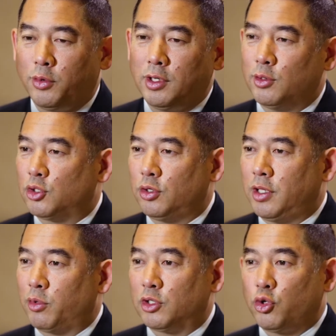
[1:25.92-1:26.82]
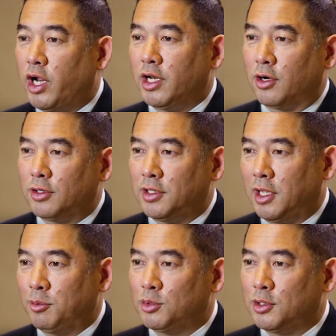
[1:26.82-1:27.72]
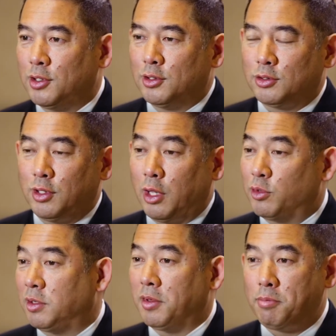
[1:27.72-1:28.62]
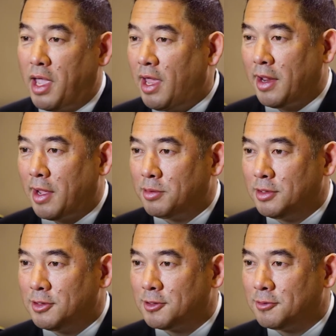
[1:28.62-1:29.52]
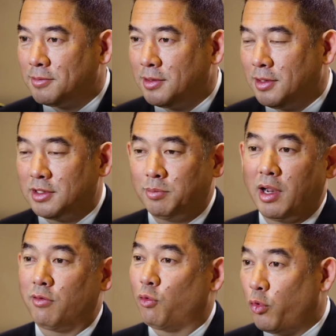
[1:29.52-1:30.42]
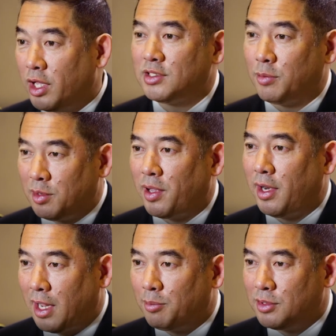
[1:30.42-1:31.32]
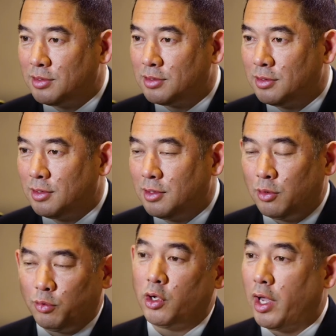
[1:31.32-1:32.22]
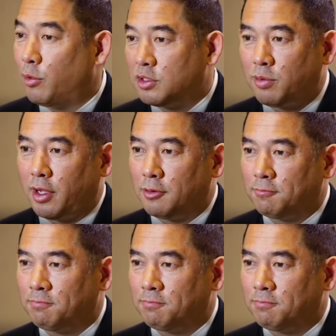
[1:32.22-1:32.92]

We need to ensure that we're training our teams so that when something bad happens, it's a matter of when something bad happens, we know how to respond.